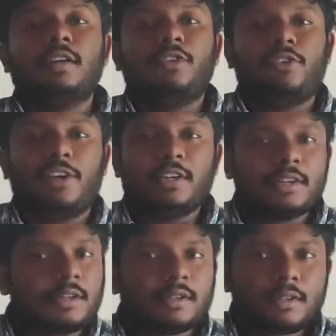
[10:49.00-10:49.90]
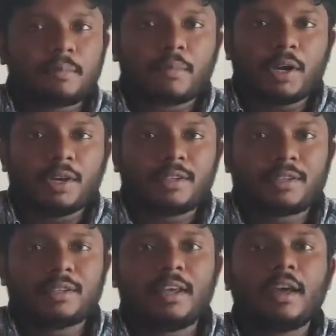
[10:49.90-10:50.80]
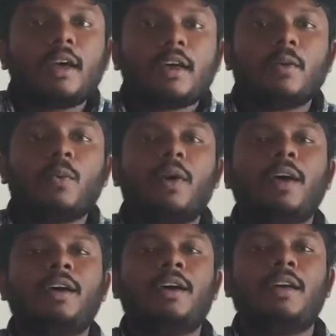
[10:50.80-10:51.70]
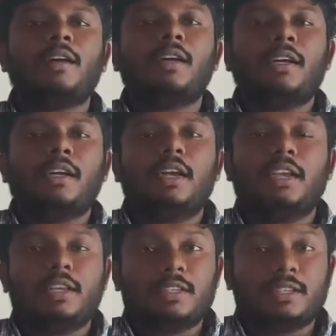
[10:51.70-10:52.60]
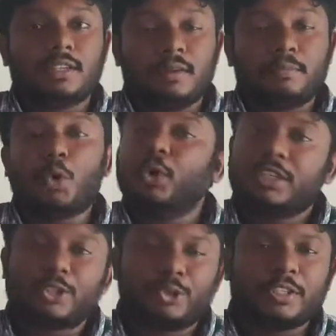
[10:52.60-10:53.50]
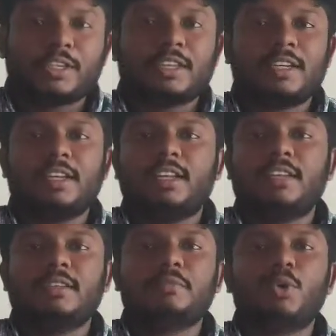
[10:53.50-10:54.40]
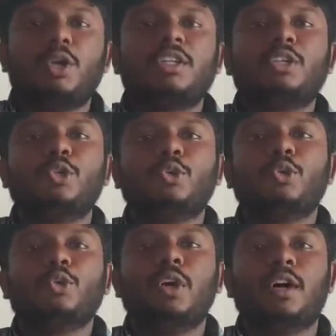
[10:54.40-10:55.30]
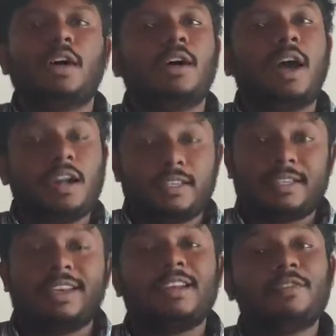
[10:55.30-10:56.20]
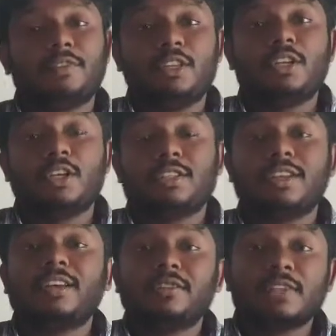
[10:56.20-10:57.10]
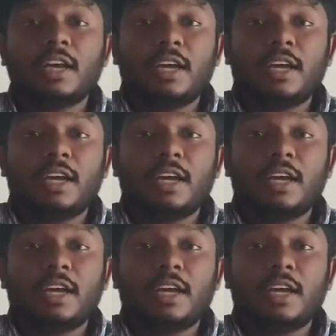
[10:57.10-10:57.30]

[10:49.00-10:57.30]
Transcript: trigger some points there where it is important to discuss and it is important to understand within yourselves.